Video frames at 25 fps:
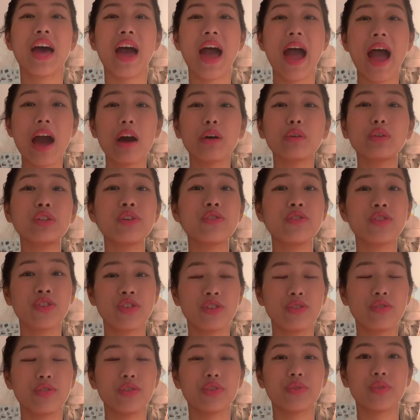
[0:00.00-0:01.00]
how to
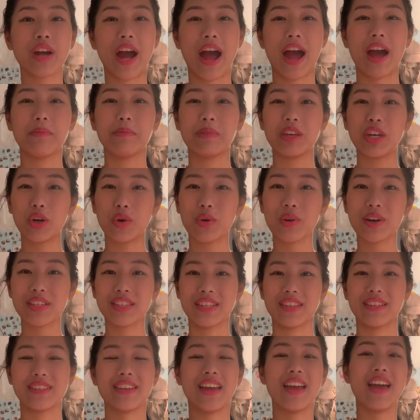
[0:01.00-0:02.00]
choose your IB
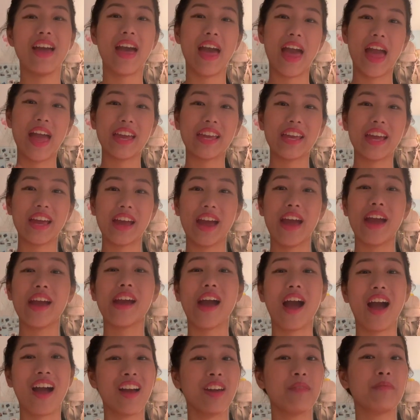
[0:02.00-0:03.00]
courses, aka
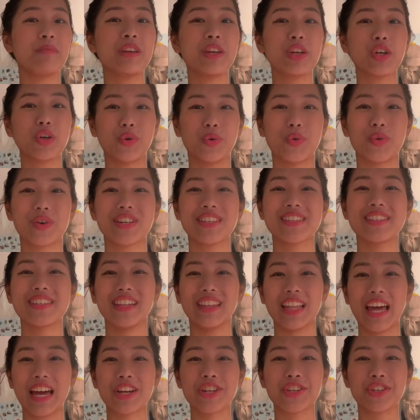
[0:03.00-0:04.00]
IB Course
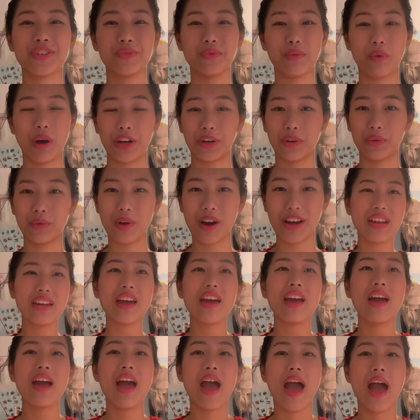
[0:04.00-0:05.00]
Selection 101,
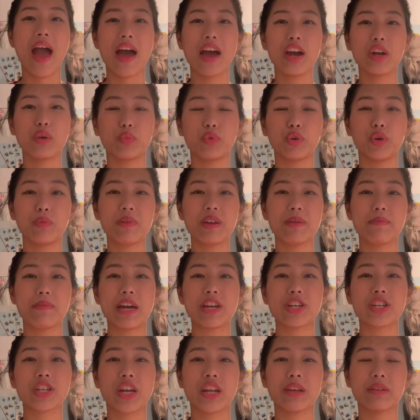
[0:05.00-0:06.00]
and we'll be
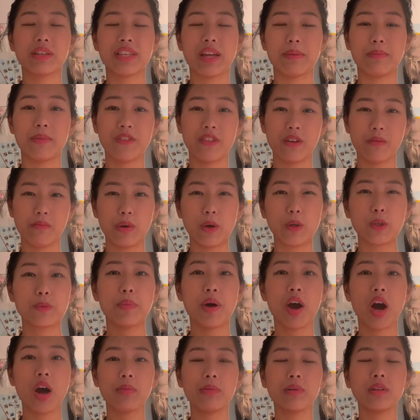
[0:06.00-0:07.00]
mentioning some of the most
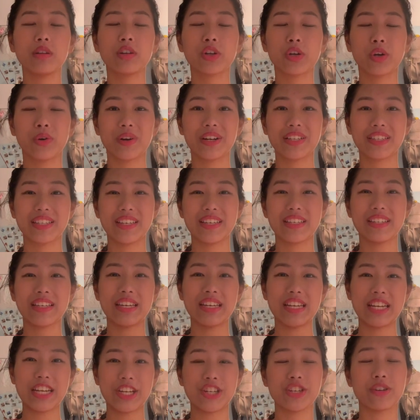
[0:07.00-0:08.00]
popular courses in
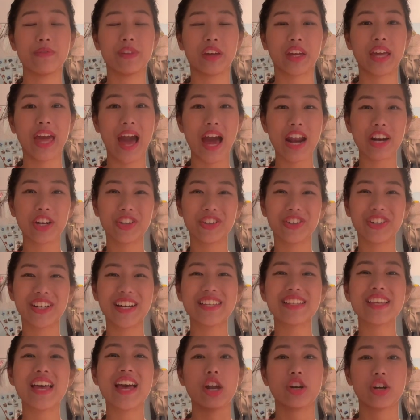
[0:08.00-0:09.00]
each of the
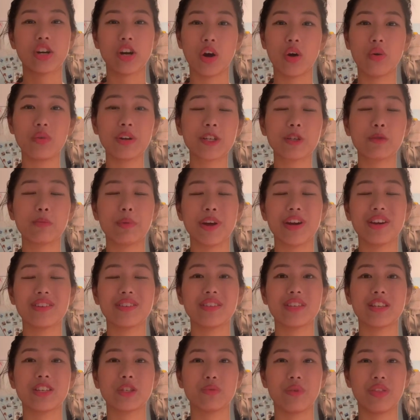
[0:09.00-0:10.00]
categories and our own
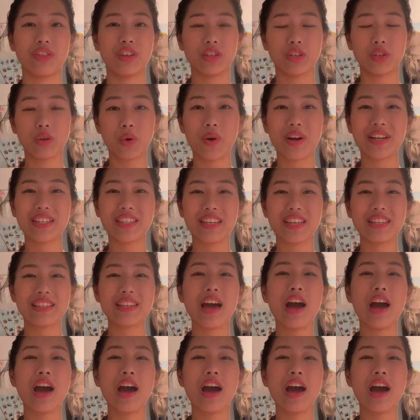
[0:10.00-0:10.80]
experiences with these courses,